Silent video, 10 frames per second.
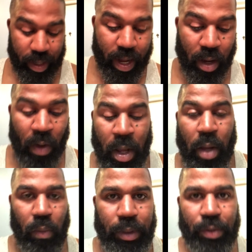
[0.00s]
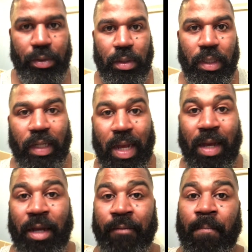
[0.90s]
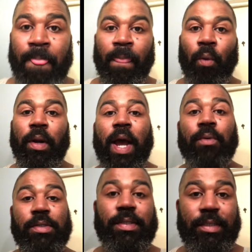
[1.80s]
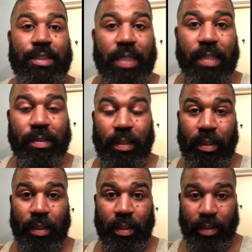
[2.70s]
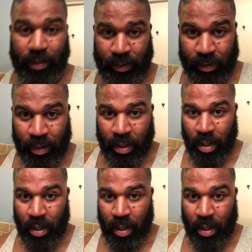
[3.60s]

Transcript: Now, when you do your line, what I would suggest is